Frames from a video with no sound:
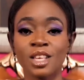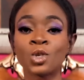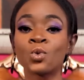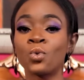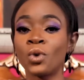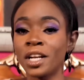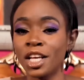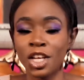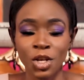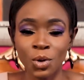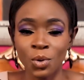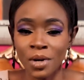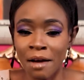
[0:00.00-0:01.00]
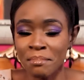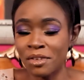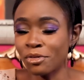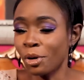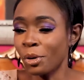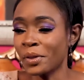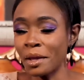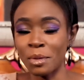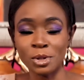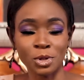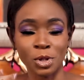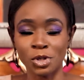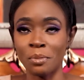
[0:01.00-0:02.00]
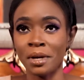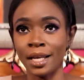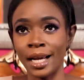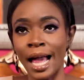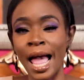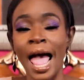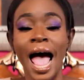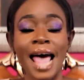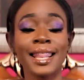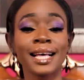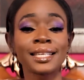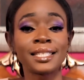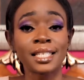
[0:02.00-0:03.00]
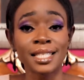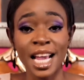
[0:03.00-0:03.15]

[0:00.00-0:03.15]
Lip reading: is really cute. I've been following them on social media. And that's this